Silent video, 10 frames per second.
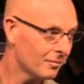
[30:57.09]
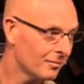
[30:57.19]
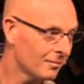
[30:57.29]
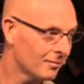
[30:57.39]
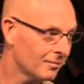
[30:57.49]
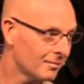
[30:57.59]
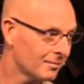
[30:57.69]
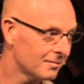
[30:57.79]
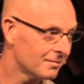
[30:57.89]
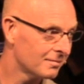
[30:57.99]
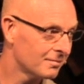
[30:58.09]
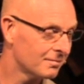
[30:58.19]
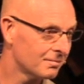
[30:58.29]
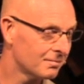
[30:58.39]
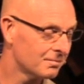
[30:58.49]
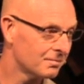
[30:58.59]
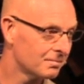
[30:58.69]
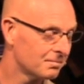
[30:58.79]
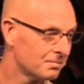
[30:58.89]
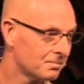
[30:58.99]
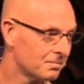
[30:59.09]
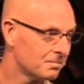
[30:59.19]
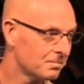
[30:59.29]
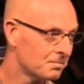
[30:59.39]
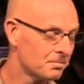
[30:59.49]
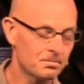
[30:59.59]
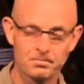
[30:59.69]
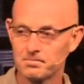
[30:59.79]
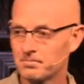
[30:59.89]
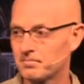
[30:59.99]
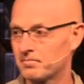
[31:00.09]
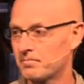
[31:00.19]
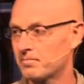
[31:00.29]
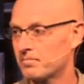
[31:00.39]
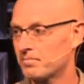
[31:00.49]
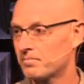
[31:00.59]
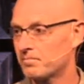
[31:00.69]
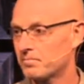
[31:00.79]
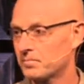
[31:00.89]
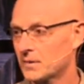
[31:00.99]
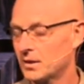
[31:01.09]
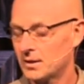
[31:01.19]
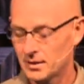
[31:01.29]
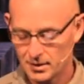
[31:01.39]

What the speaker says: Nobody speaks.